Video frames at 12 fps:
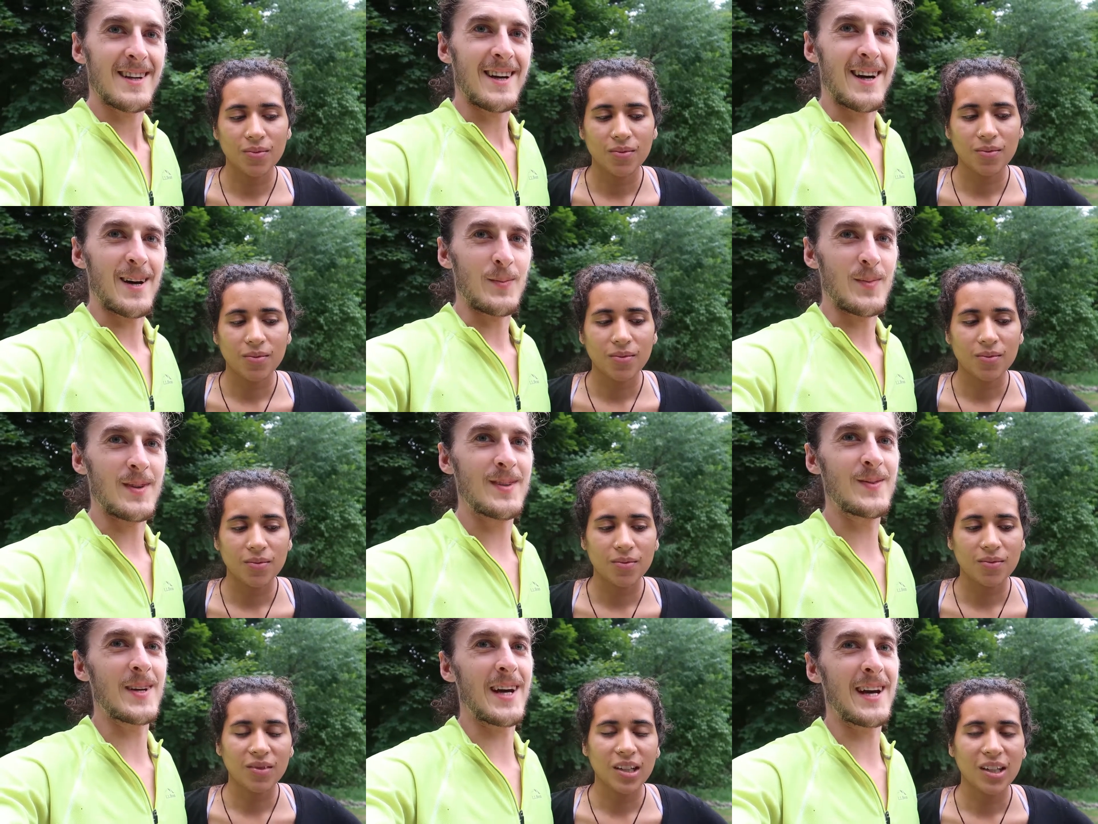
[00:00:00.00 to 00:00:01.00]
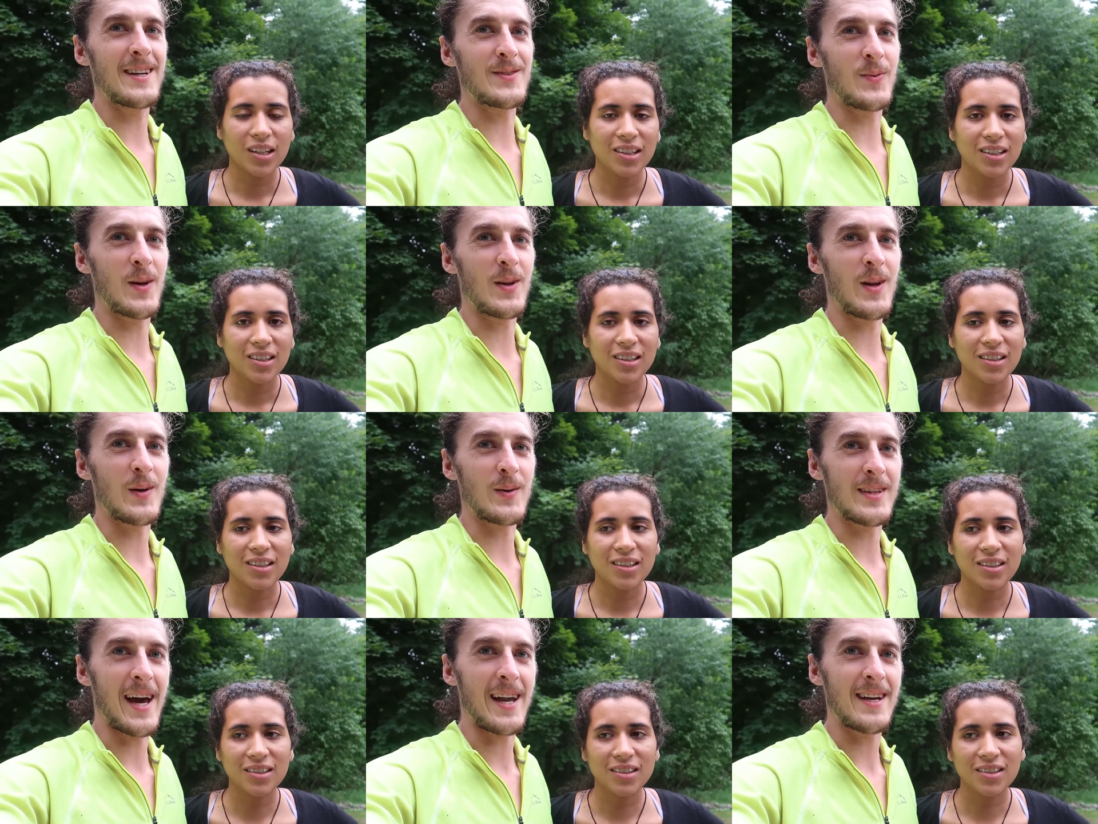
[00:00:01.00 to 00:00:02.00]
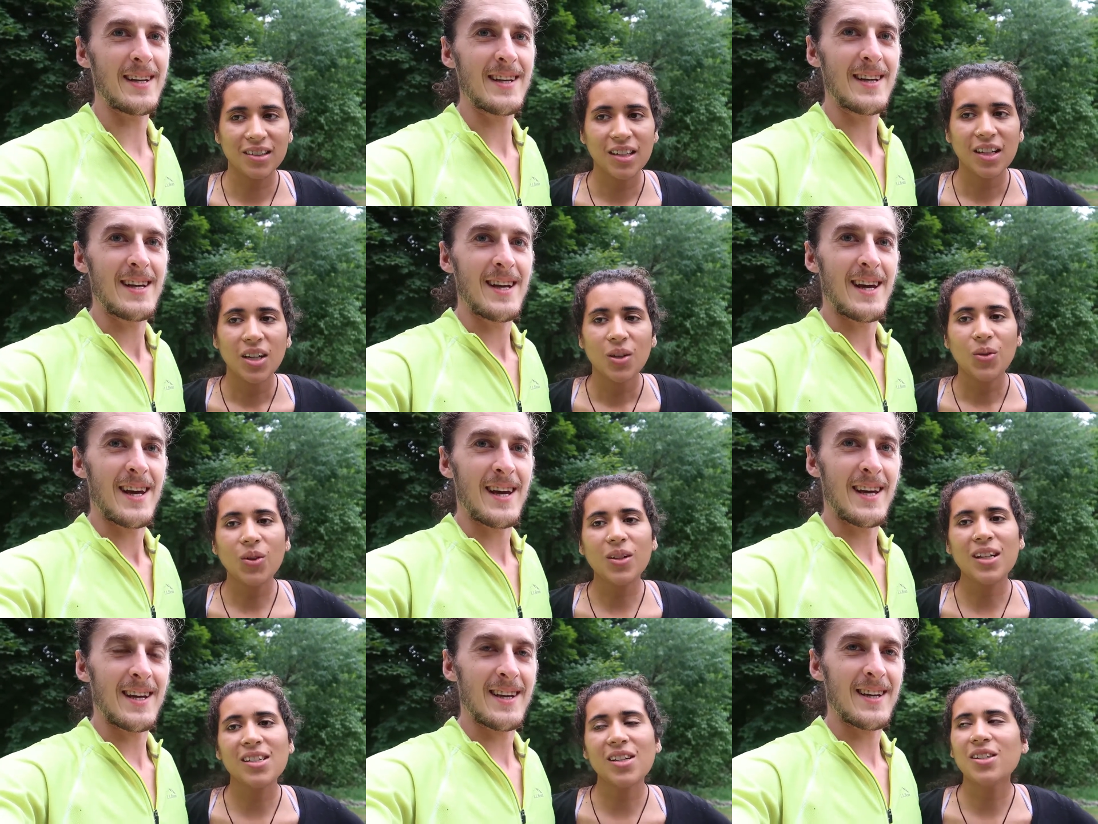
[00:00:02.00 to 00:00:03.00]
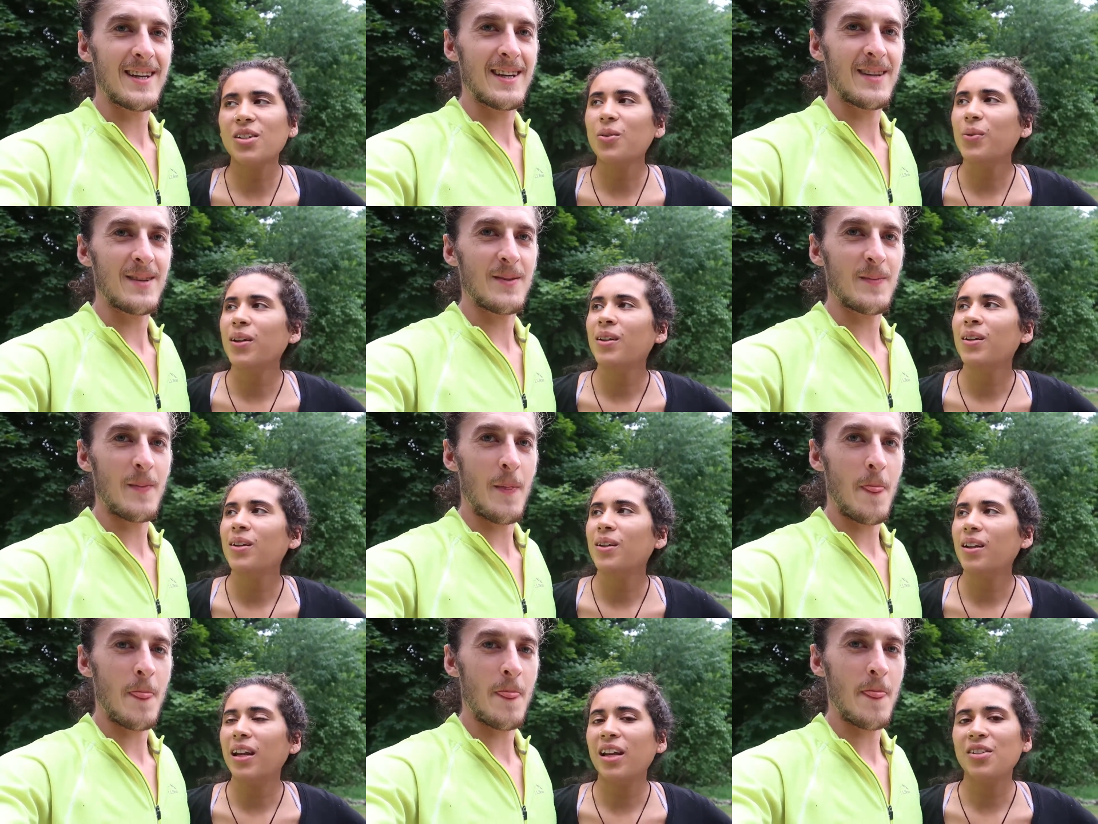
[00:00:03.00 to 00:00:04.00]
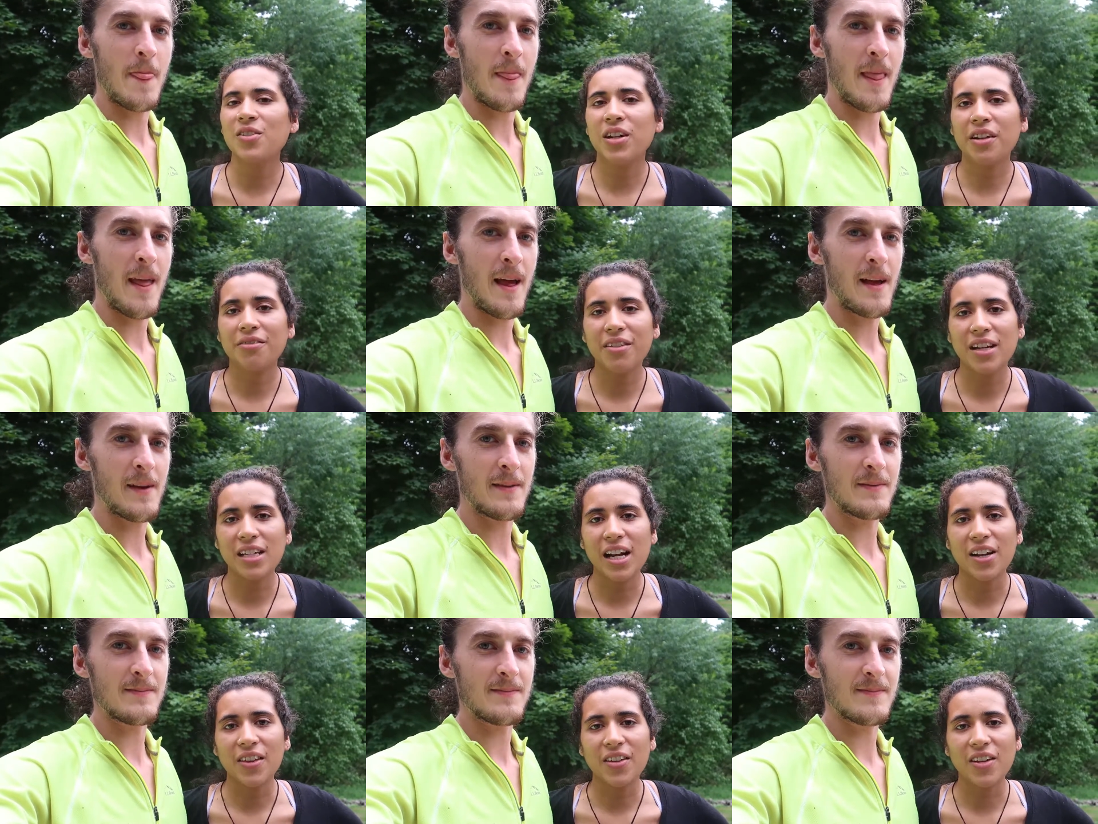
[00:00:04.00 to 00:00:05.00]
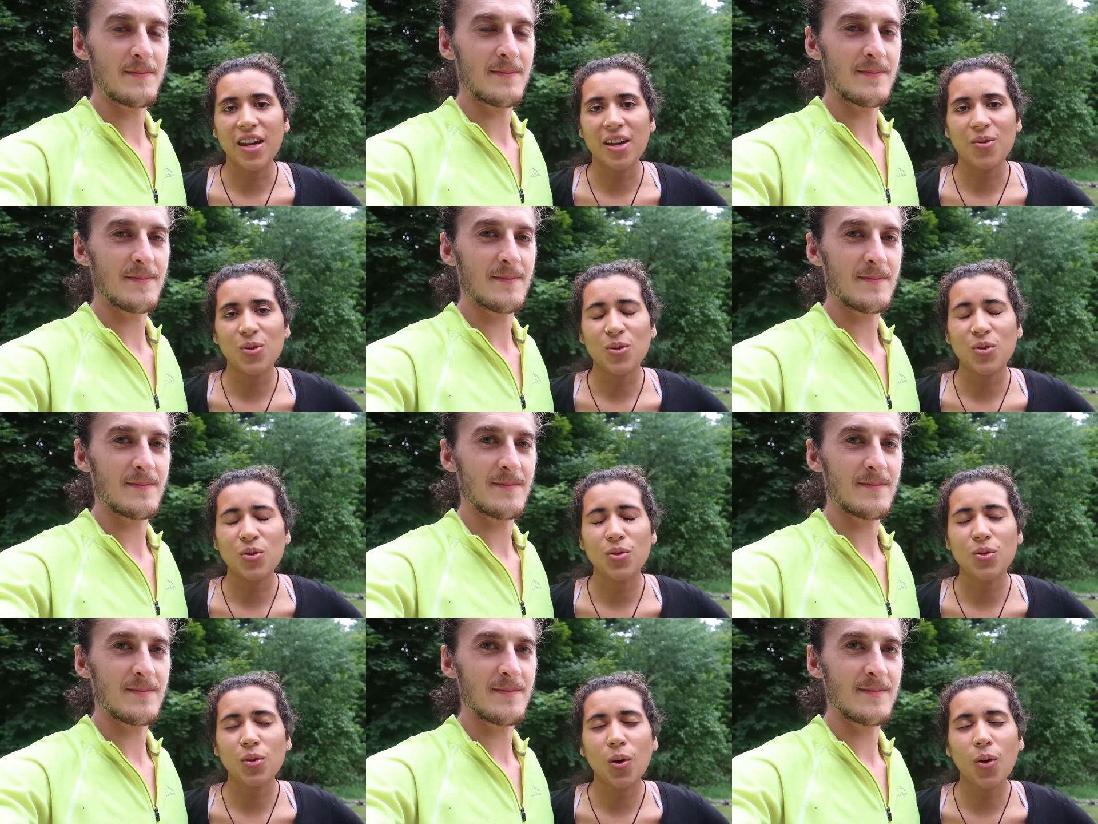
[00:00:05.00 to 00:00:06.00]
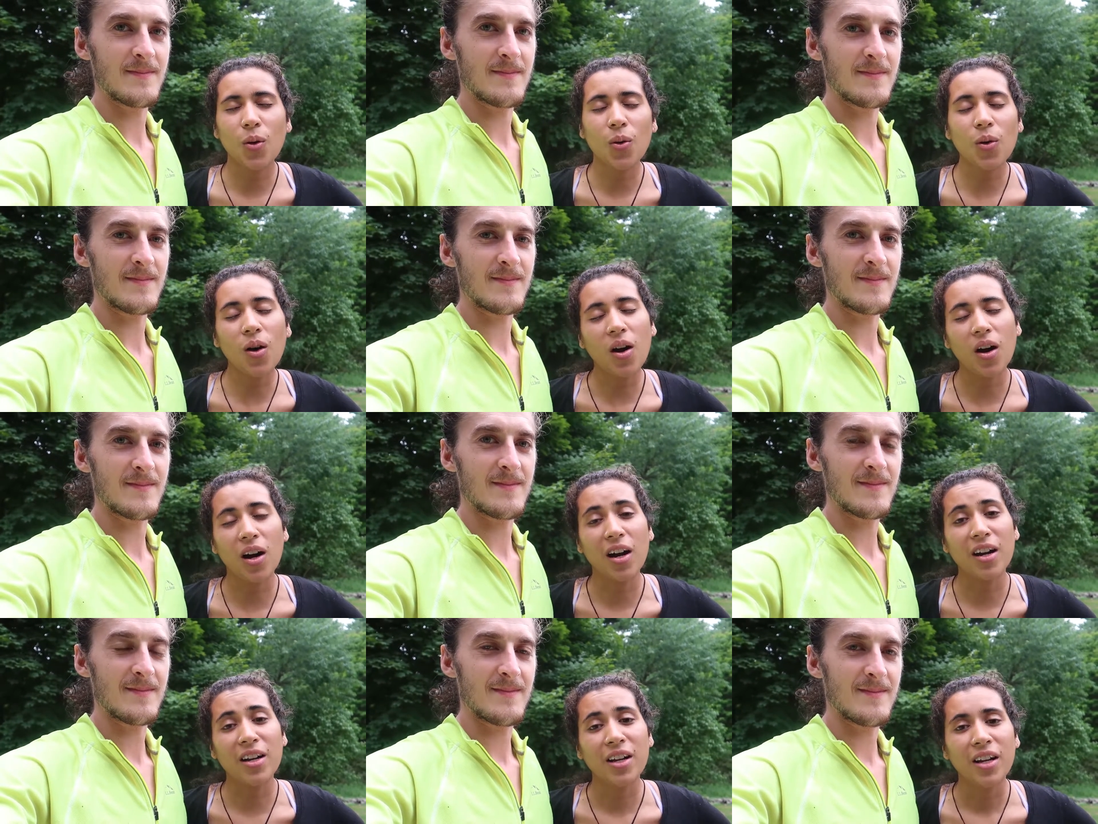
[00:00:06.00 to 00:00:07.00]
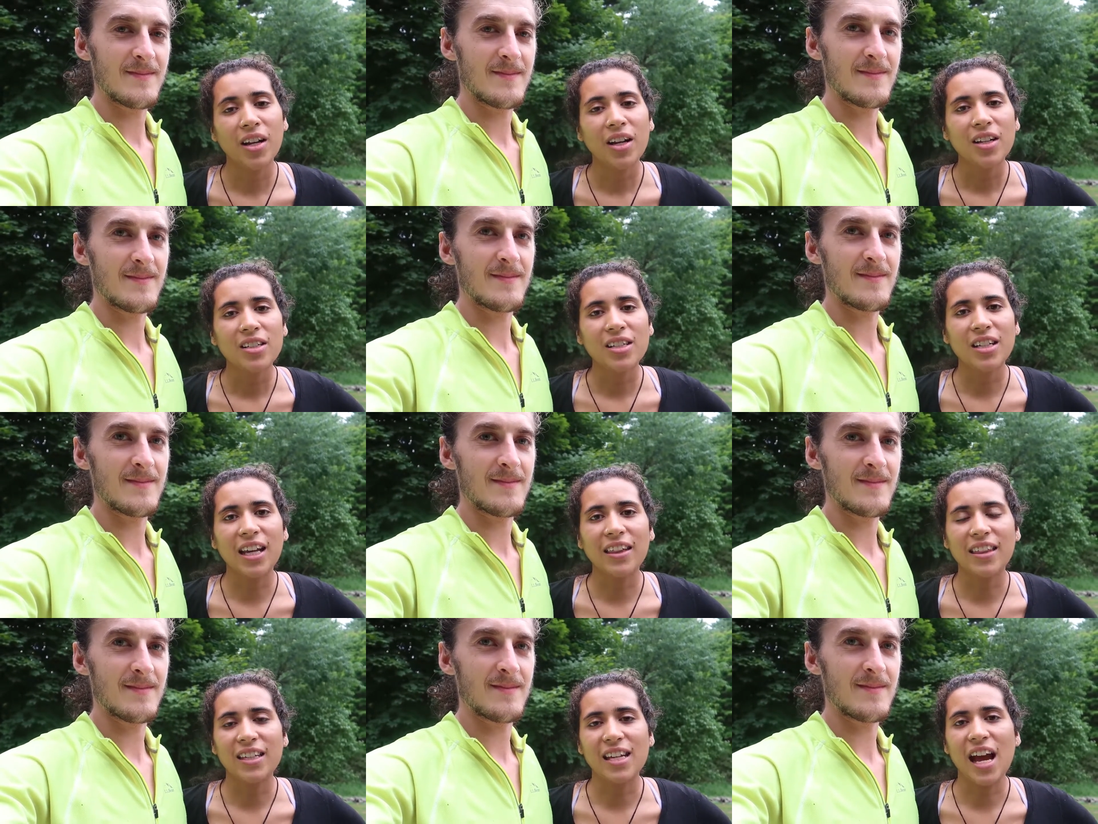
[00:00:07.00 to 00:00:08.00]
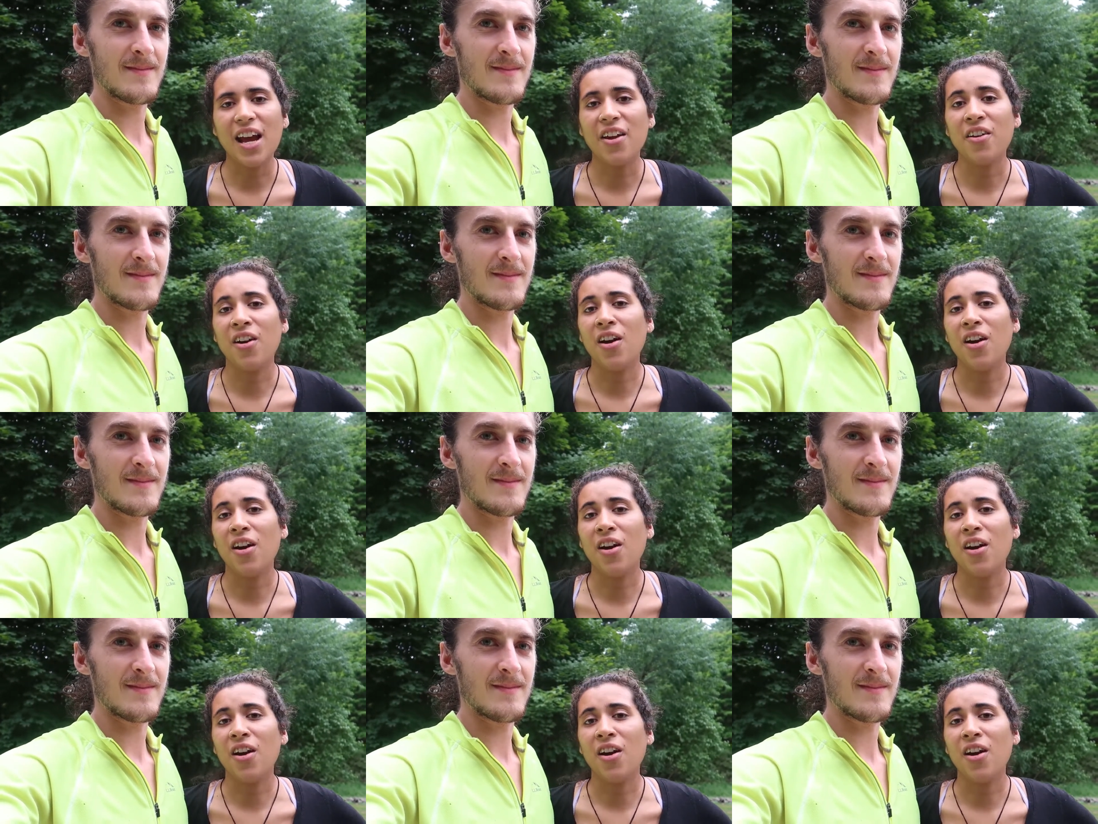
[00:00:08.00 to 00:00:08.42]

Speaker 1: um, we kind of just went along with that.
Speaker 2: Well, because also when Andrew got a flat tire the other day, it was so hard to get the tire